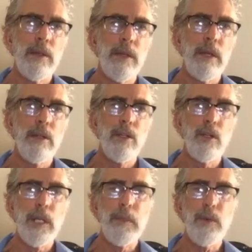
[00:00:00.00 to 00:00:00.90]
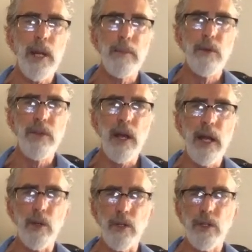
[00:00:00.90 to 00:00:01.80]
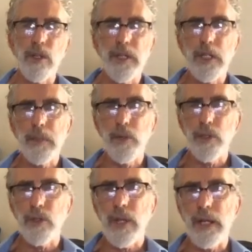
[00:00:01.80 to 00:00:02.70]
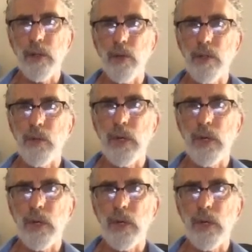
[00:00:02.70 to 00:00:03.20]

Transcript: there. Still keep trying to move the hindquarters. Still needs to push those hindquarters more